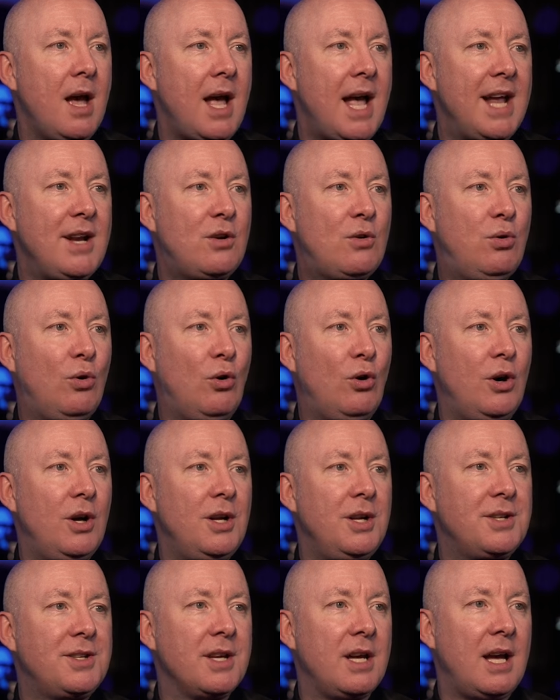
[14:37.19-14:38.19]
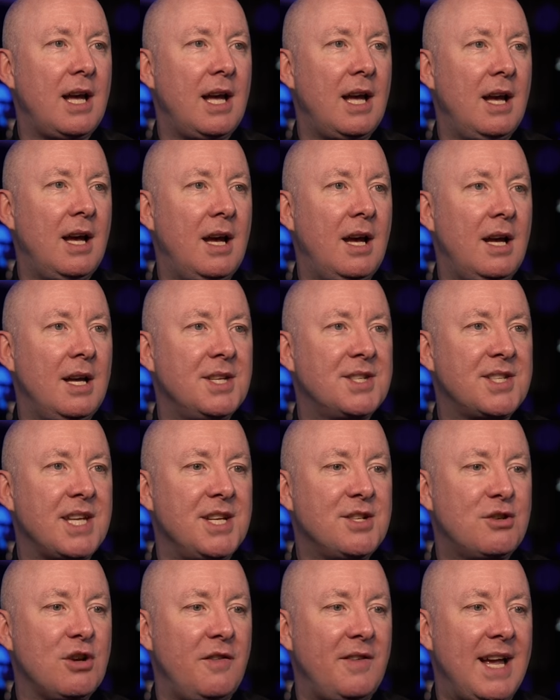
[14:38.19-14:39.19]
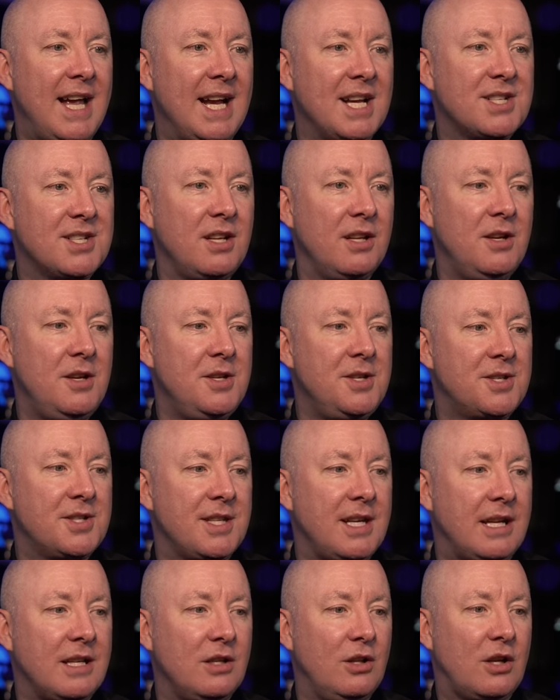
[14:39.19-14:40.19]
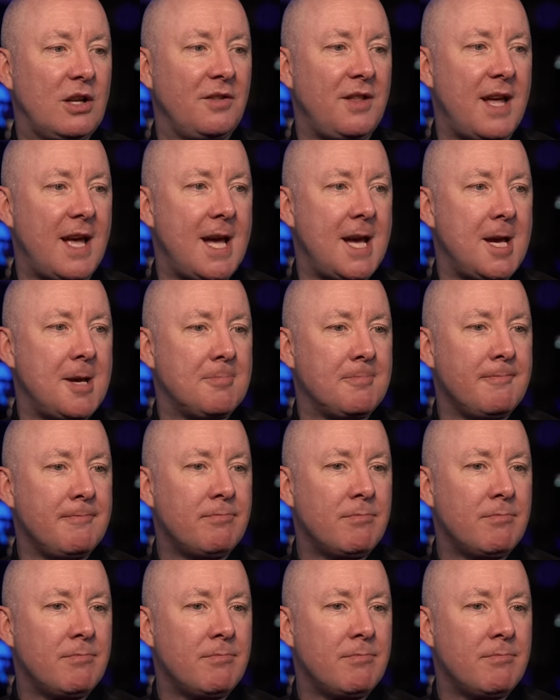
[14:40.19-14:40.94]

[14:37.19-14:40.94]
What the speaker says: Headquartered center of excellence. Look at that.